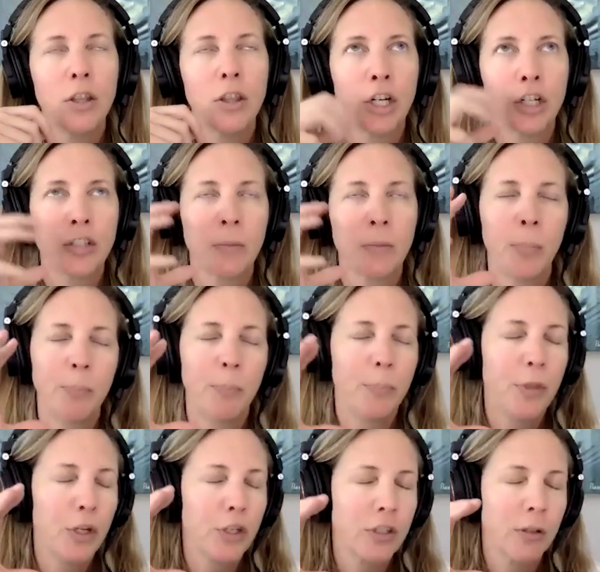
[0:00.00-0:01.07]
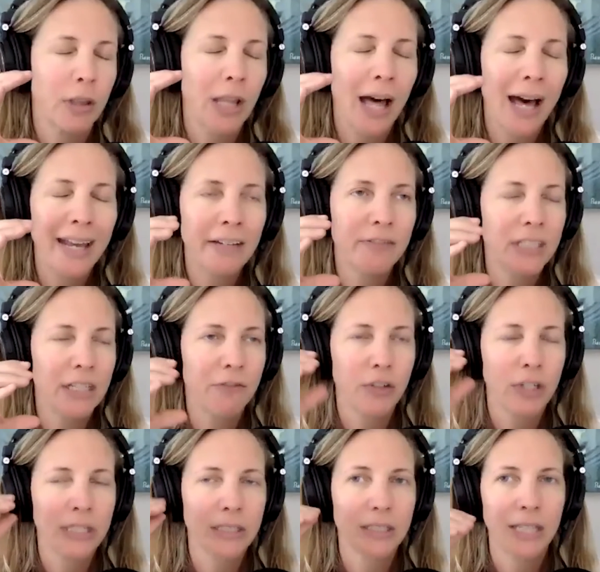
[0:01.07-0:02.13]
there's a lot of
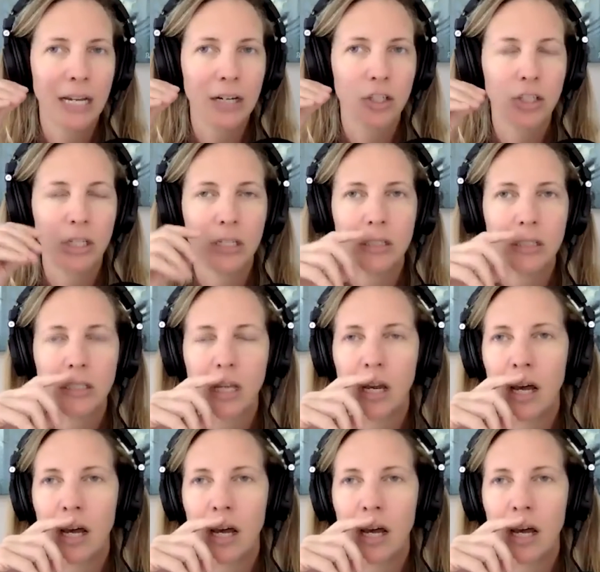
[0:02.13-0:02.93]
different sections.